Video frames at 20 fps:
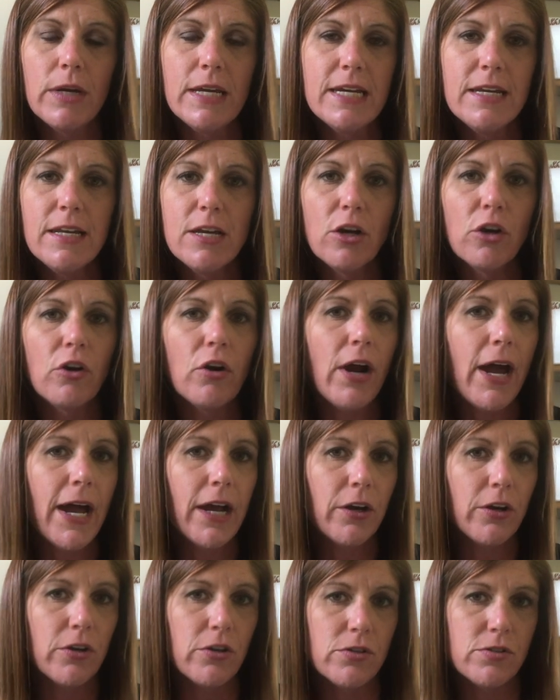eating
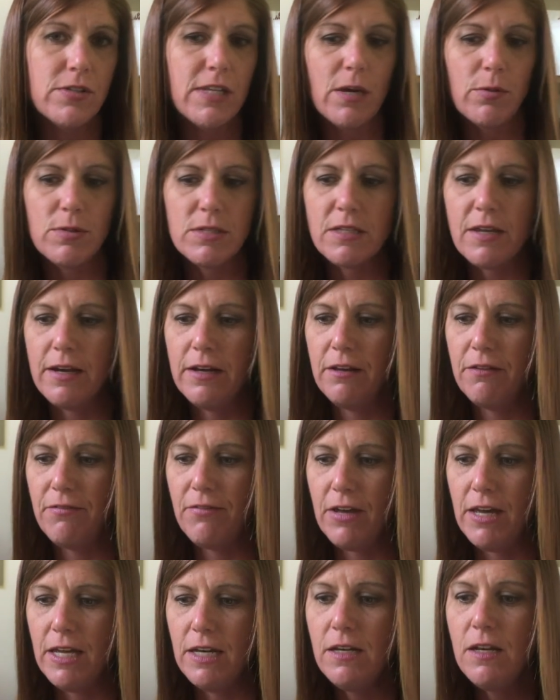crackers, that was kind of
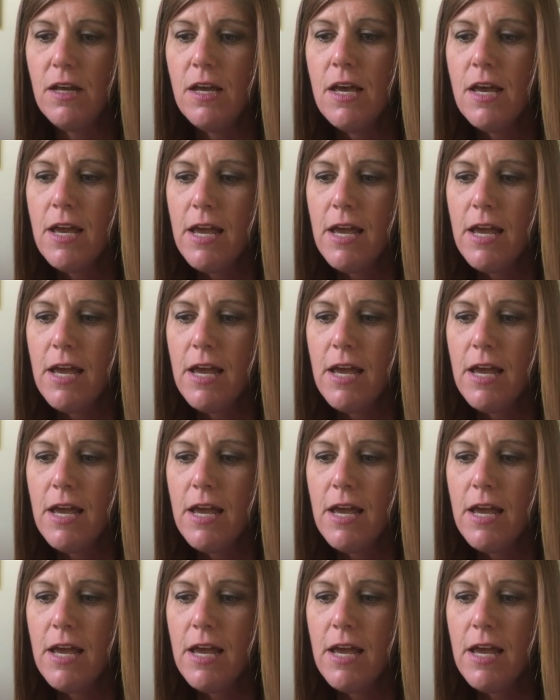fun.